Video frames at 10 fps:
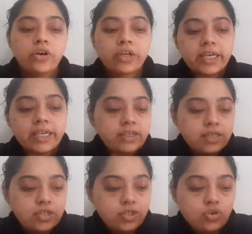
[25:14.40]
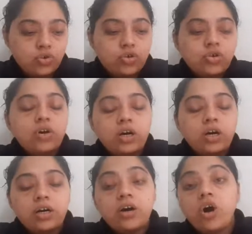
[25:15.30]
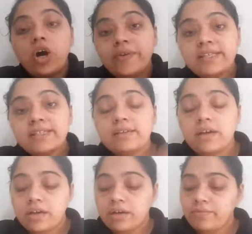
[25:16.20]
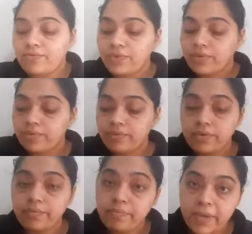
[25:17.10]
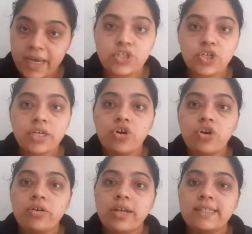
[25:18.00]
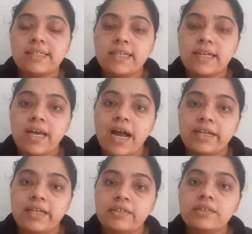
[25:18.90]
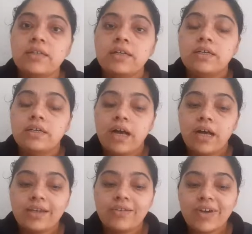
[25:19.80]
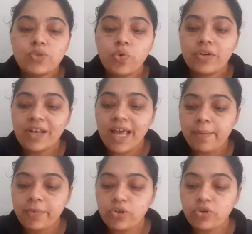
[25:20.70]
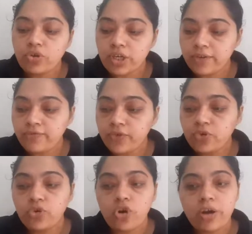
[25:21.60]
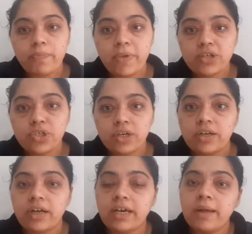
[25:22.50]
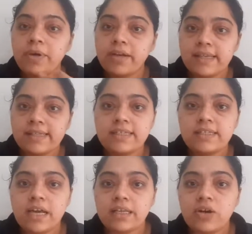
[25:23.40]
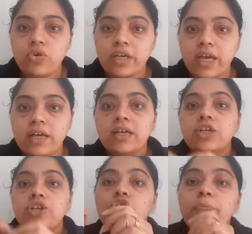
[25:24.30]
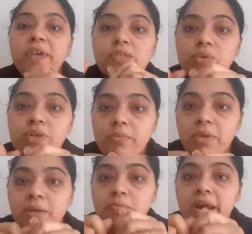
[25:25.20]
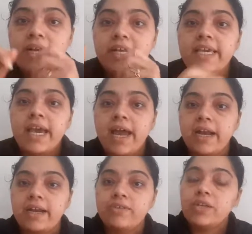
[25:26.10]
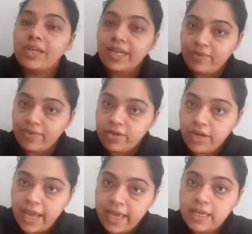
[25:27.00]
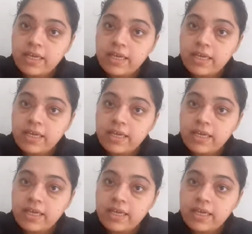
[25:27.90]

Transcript: Okay, so always measure your resin and hardener. Otherwise what will happen, if you do not measure, agar aapka resin zyada ho gaya, your piece will remain bendy and it will never dry.